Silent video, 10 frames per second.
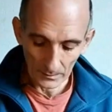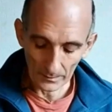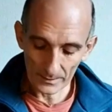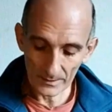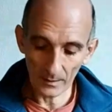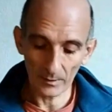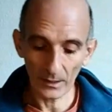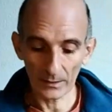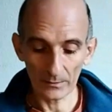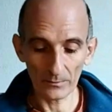the same
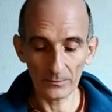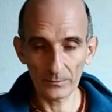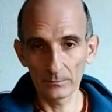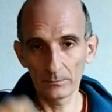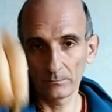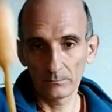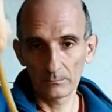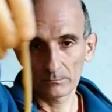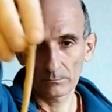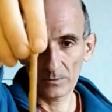kind of
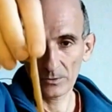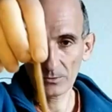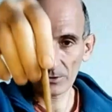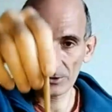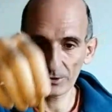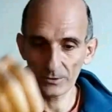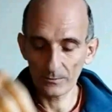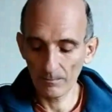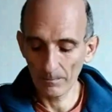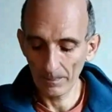sausages
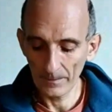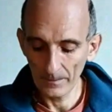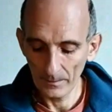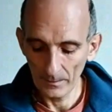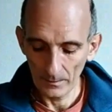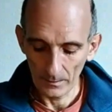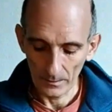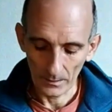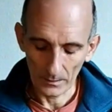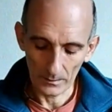
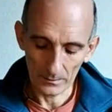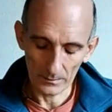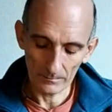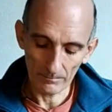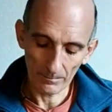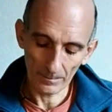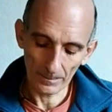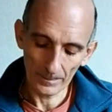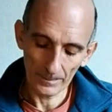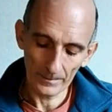and
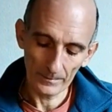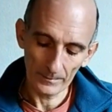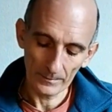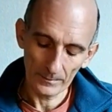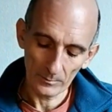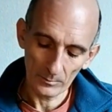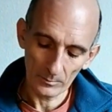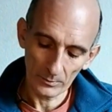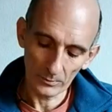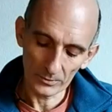
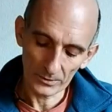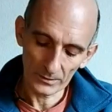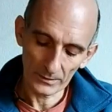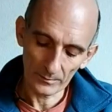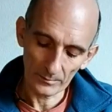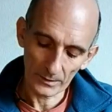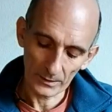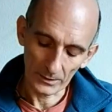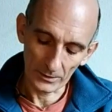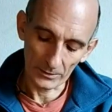put them
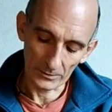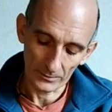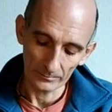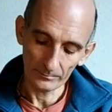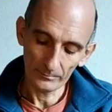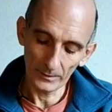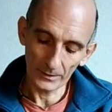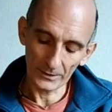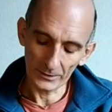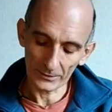here.
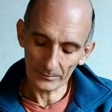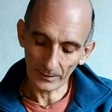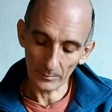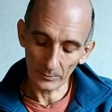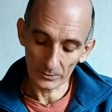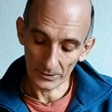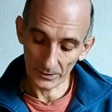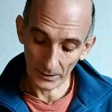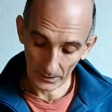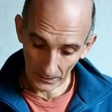I put it
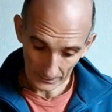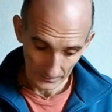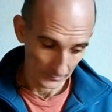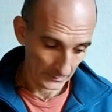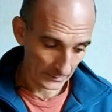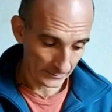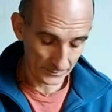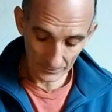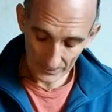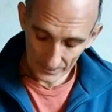here. I cut
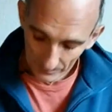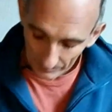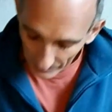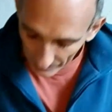the rest.